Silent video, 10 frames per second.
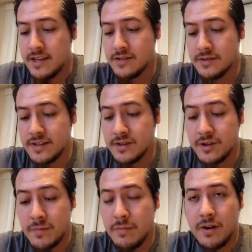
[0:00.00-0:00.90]
So that's a
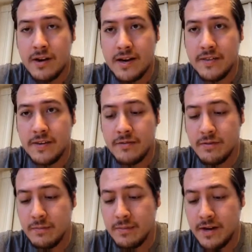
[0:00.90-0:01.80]
good bargain, I think, for
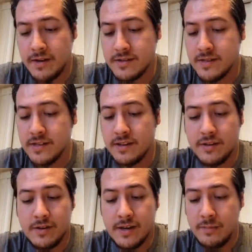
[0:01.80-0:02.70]
the Bears, and
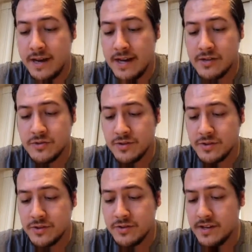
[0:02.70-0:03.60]
you get a pass
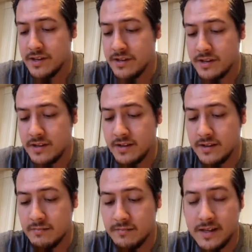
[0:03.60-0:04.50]
rusher that,
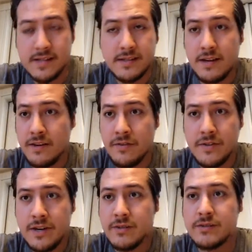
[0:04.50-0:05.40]
like I said in other
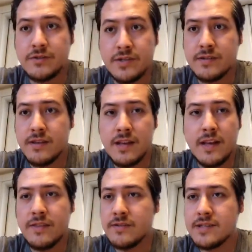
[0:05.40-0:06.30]
videos,
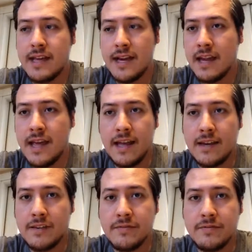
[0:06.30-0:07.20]
there's not a
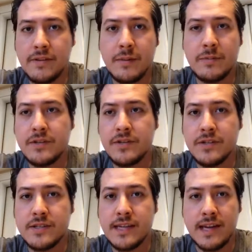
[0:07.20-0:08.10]
lot of
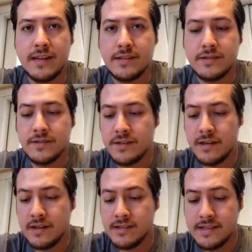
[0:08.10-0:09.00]
double-digit sack players, so